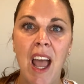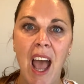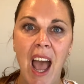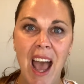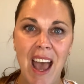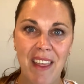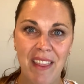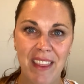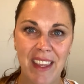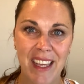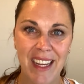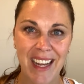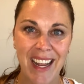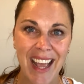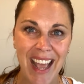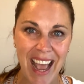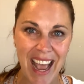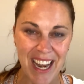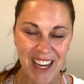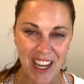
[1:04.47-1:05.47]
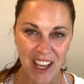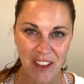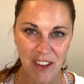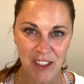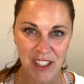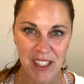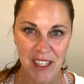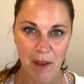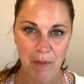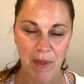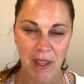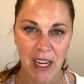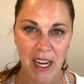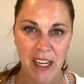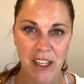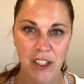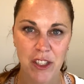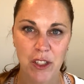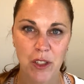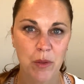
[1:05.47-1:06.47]
And then another step that
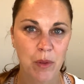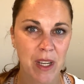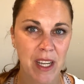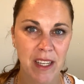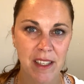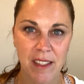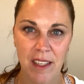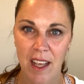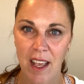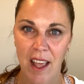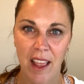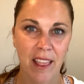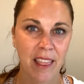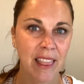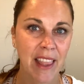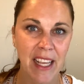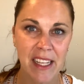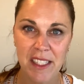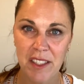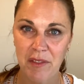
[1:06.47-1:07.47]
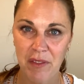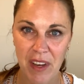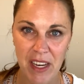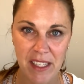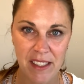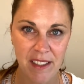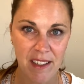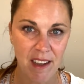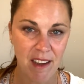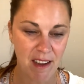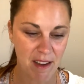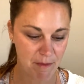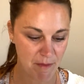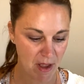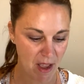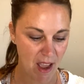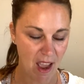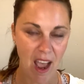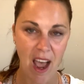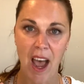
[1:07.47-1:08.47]
I do is let's FaceTime.
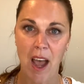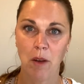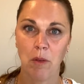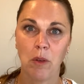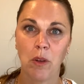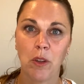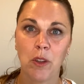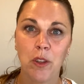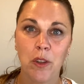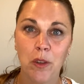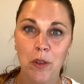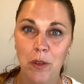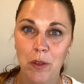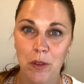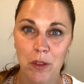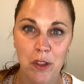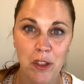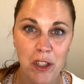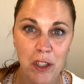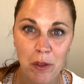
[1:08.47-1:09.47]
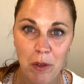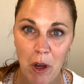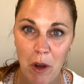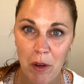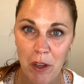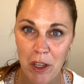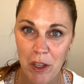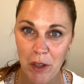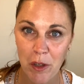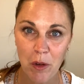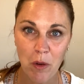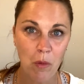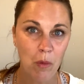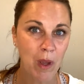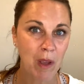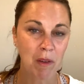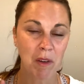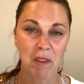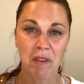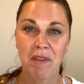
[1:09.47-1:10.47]
I will Google Duo you.
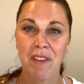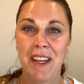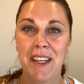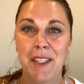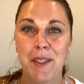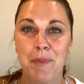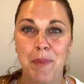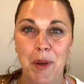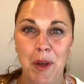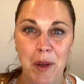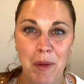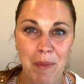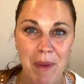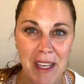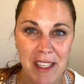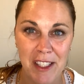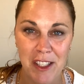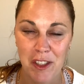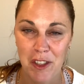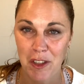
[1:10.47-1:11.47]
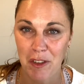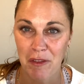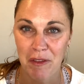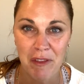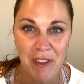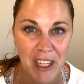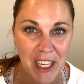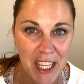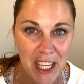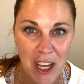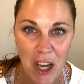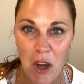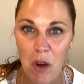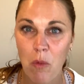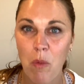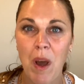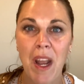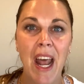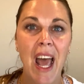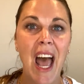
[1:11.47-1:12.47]
We will Facebook Messenger video,
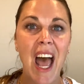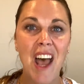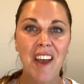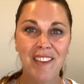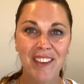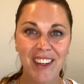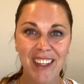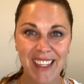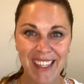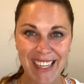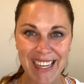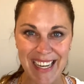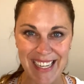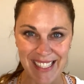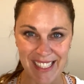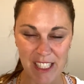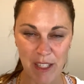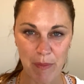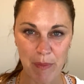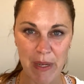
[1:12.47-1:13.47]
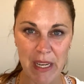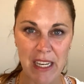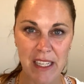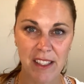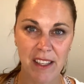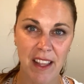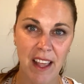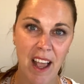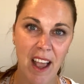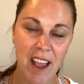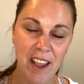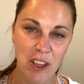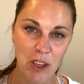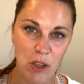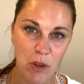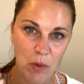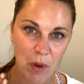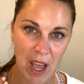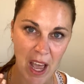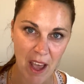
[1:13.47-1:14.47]
whatever it needs to be so that
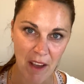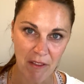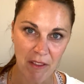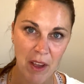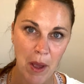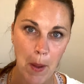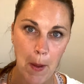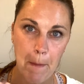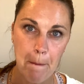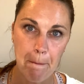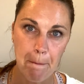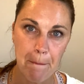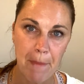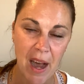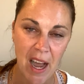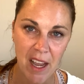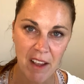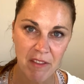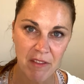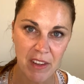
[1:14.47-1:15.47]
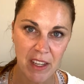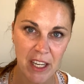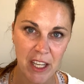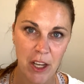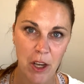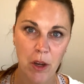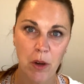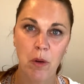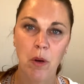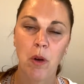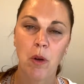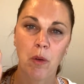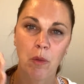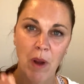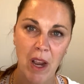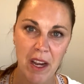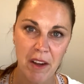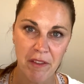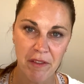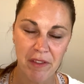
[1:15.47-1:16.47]
you have my video
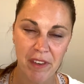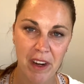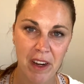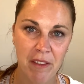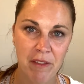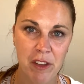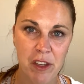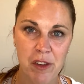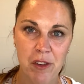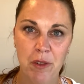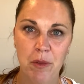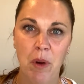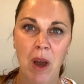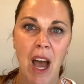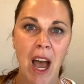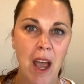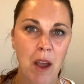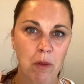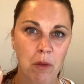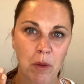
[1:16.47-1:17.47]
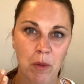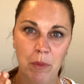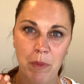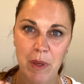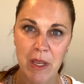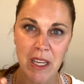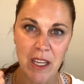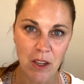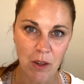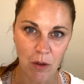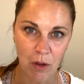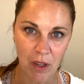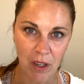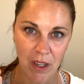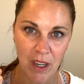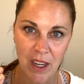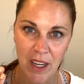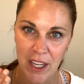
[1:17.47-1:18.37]
right in front of you. I will be your